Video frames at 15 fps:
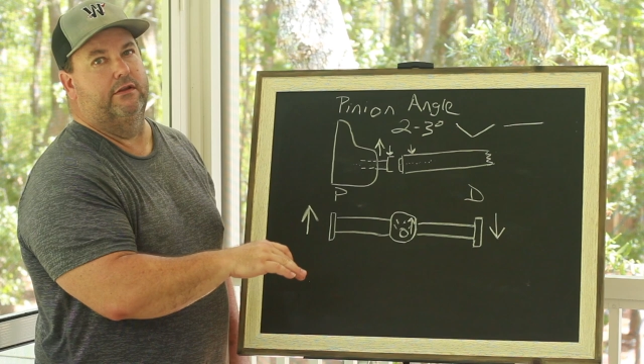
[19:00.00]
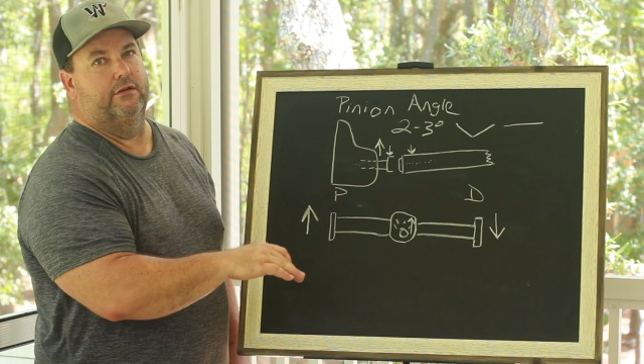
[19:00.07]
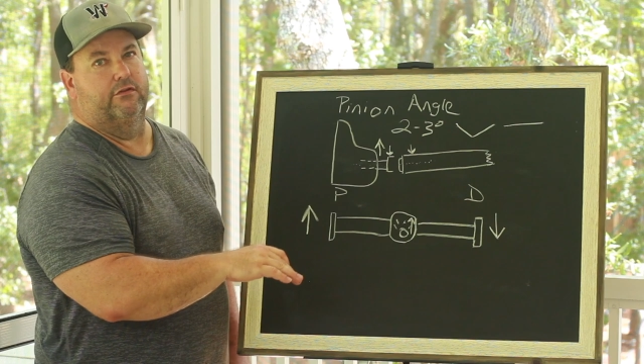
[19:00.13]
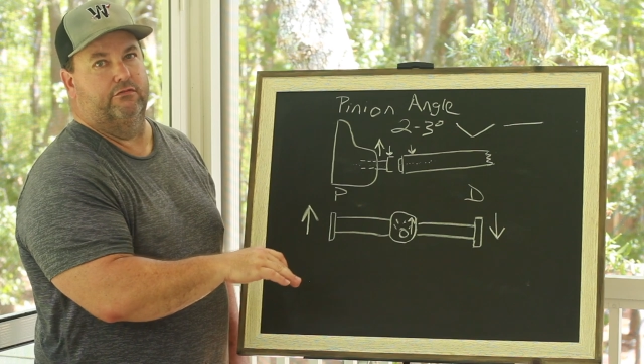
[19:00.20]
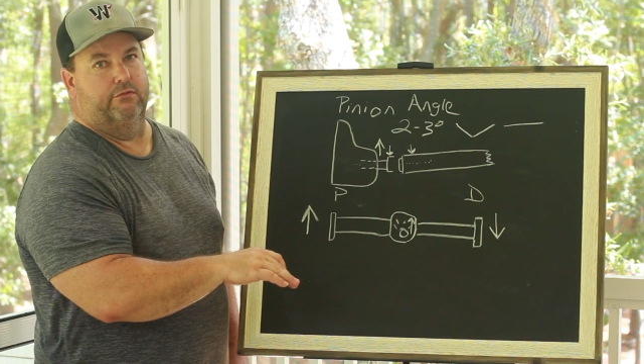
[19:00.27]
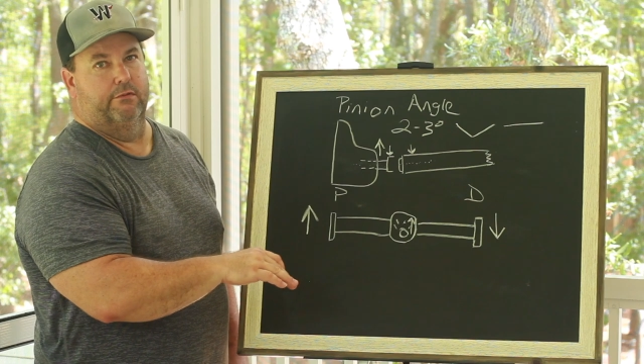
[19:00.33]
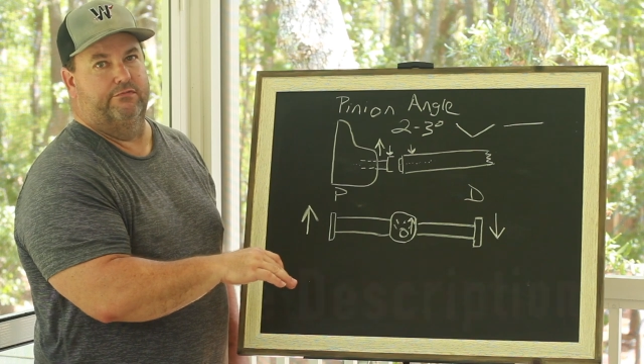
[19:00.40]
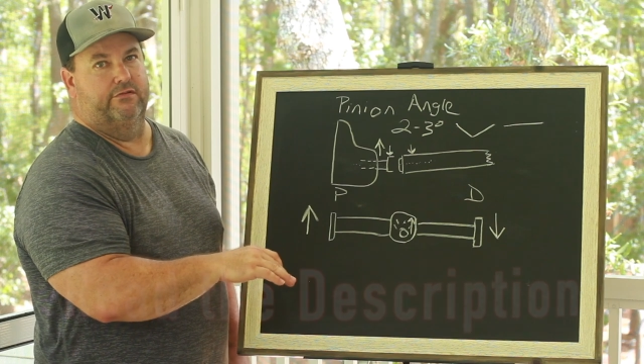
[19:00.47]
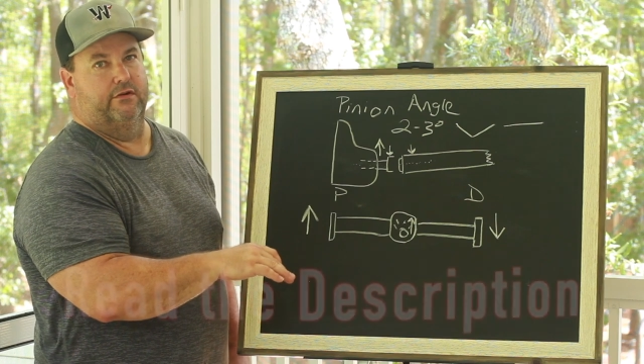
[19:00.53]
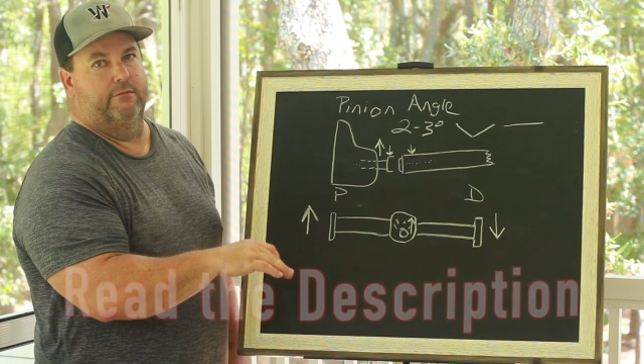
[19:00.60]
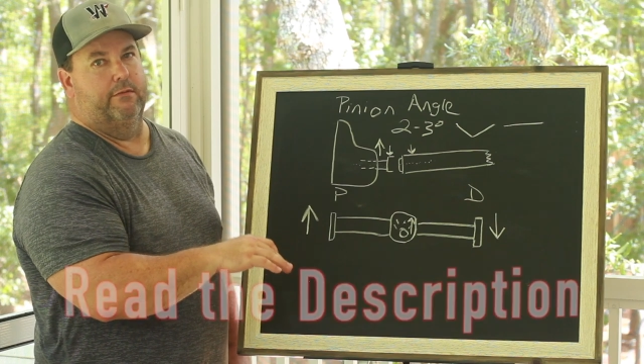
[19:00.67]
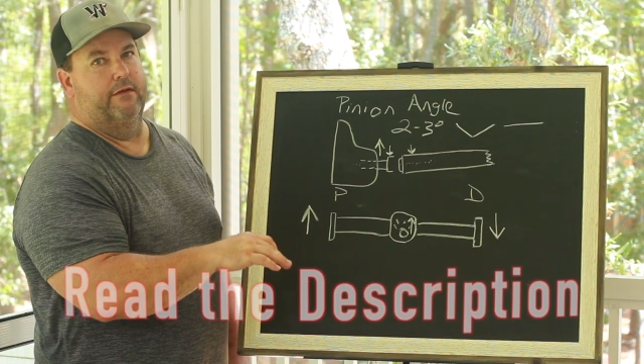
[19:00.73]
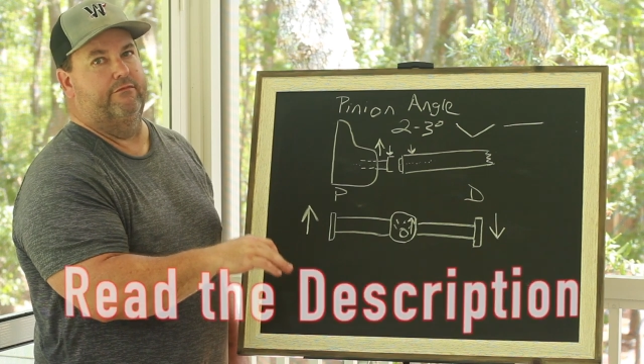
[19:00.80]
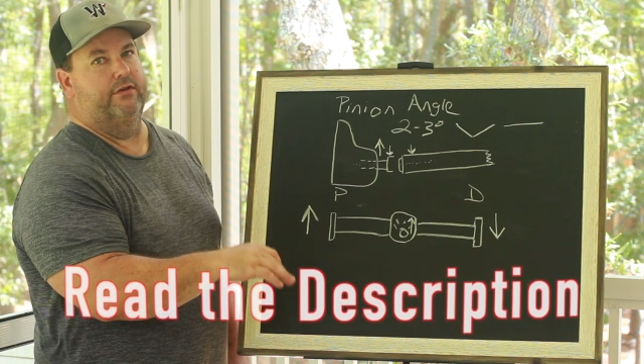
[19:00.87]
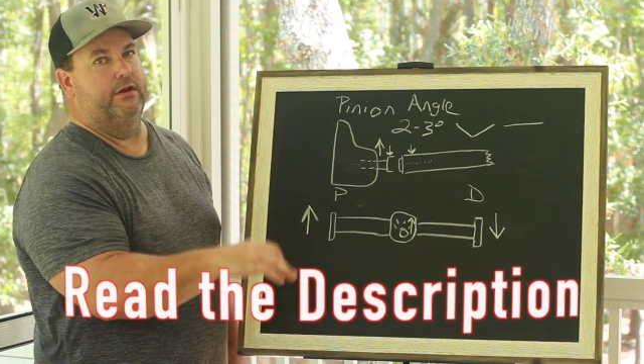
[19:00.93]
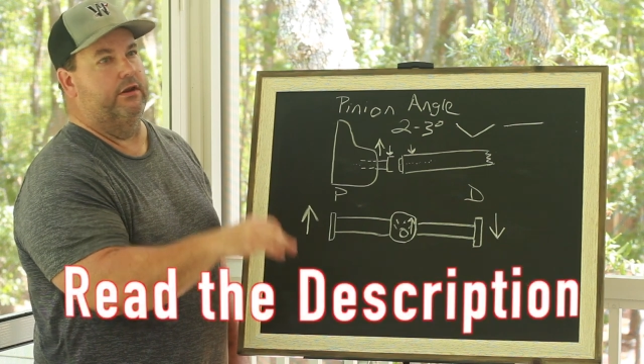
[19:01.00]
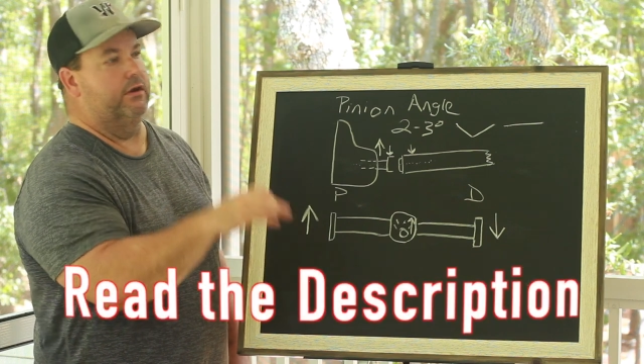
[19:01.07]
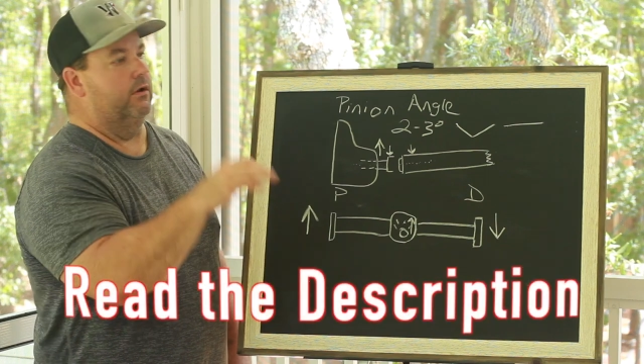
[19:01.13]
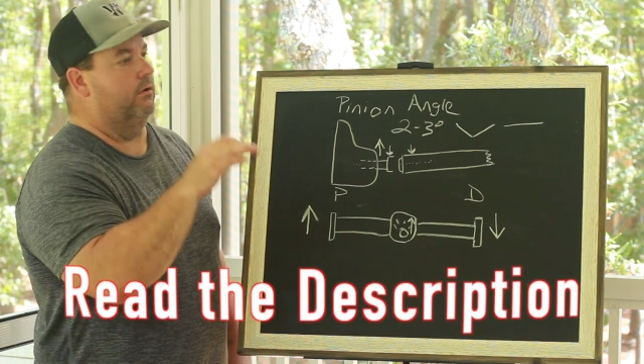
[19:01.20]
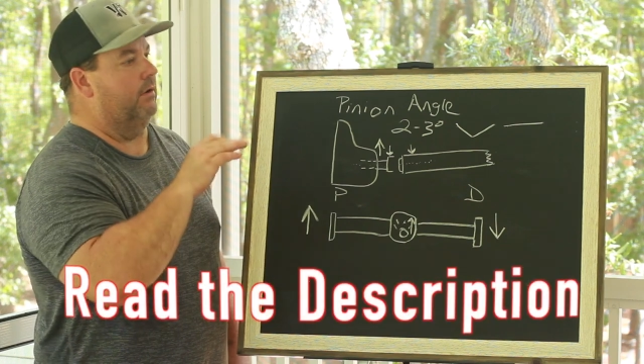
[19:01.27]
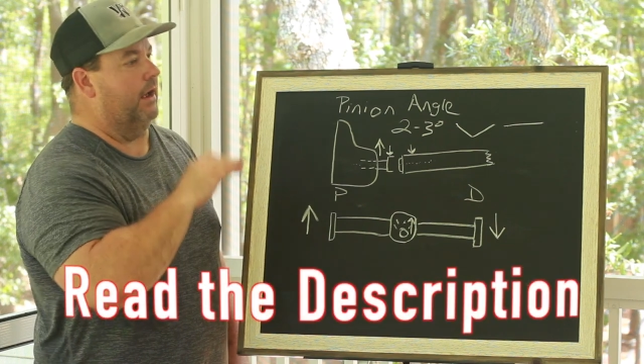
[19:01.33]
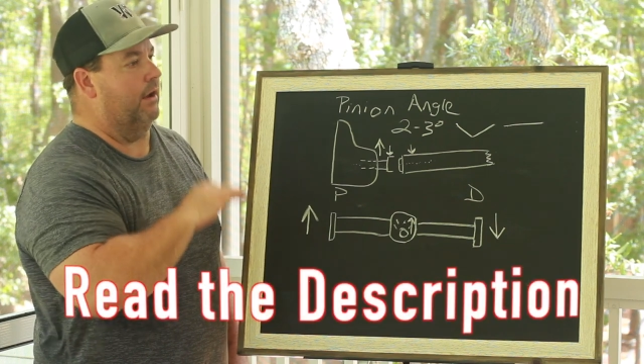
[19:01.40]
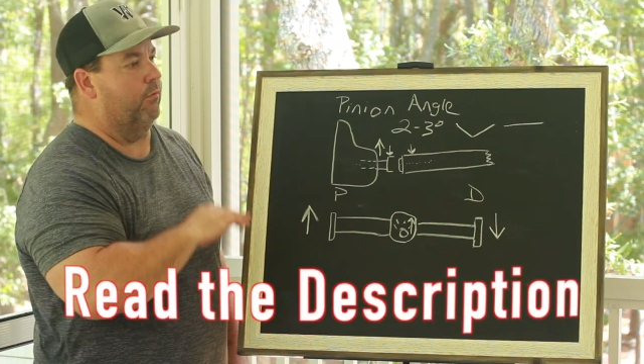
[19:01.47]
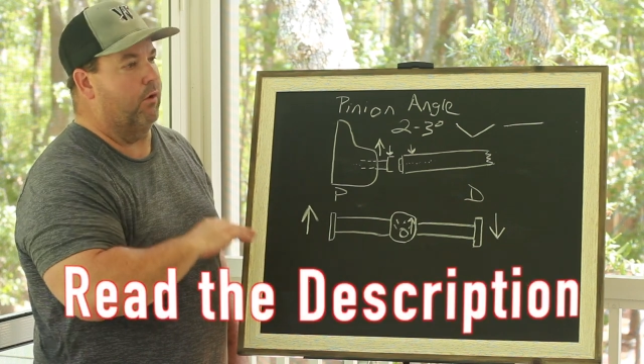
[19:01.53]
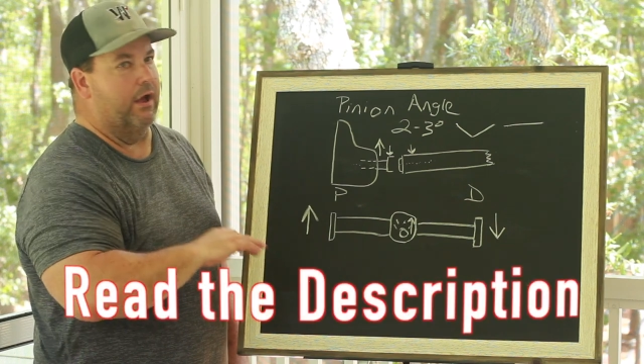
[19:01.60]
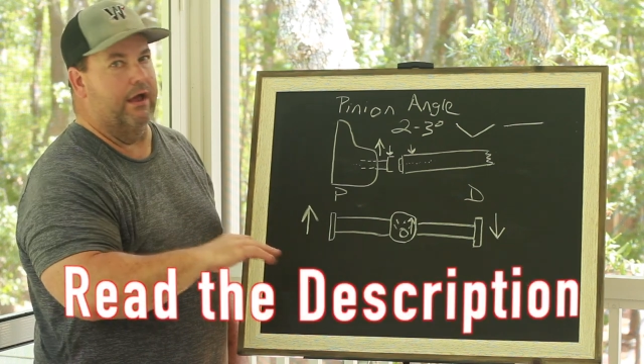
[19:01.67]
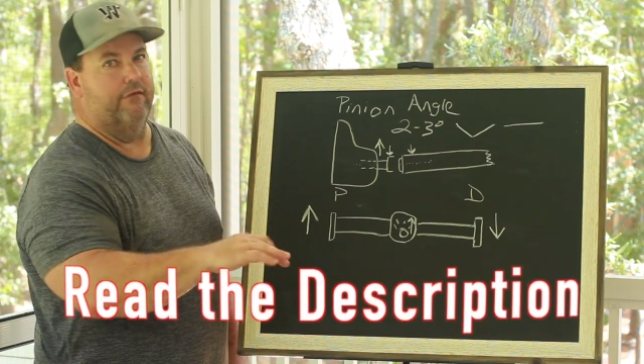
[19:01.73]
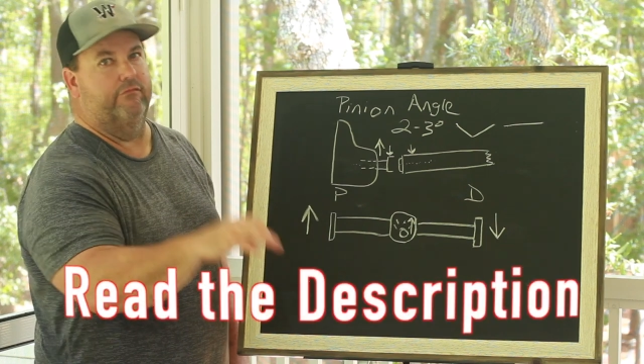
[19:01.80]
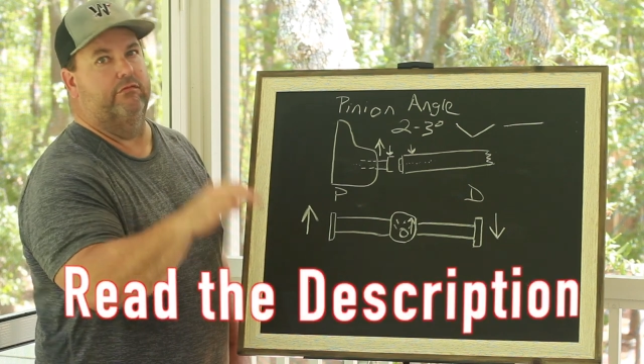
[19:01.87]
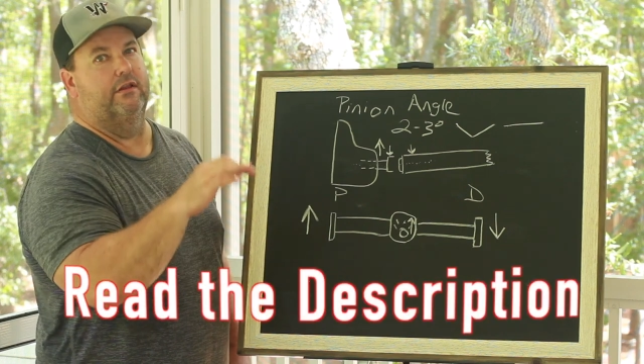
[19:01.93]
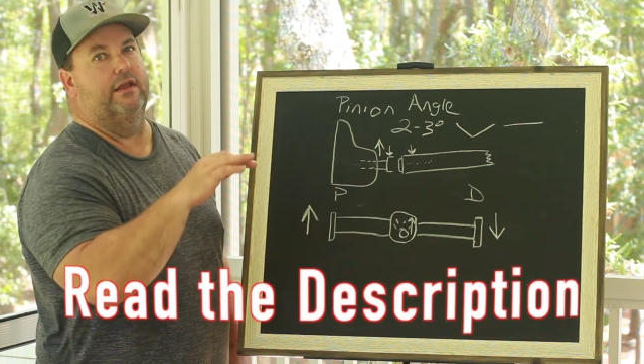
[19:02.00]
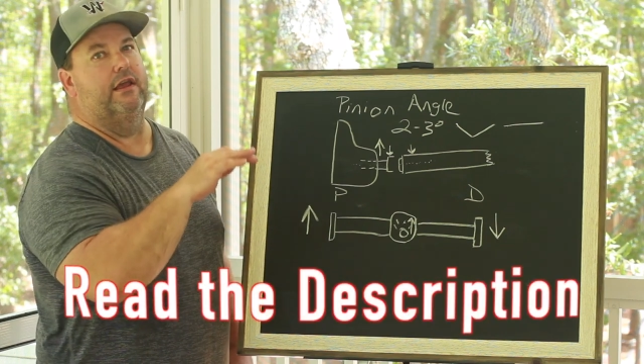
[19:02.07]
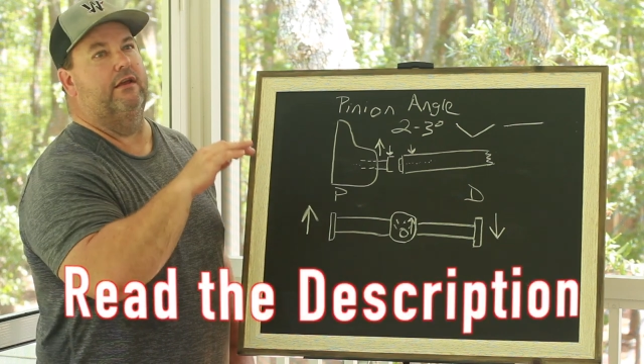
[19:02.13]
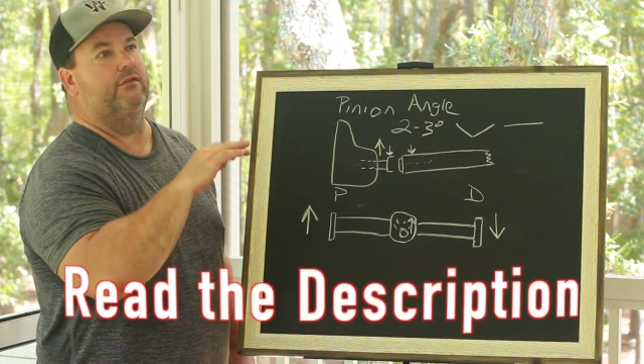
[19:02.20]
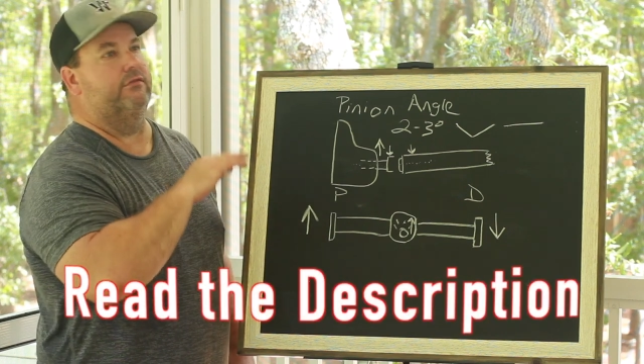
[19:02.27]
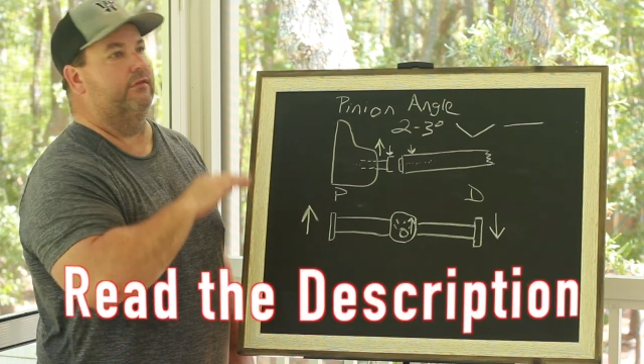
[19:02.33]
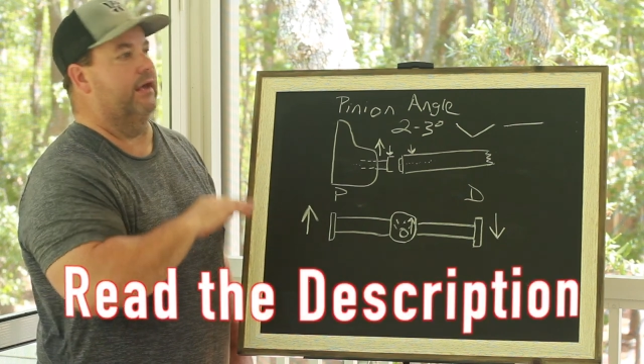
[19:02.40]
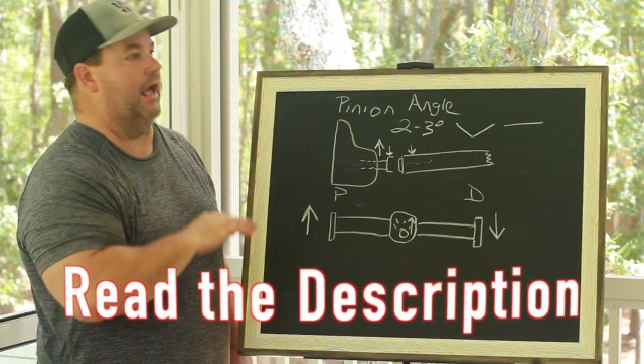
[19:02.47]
the description of my video. I will have links.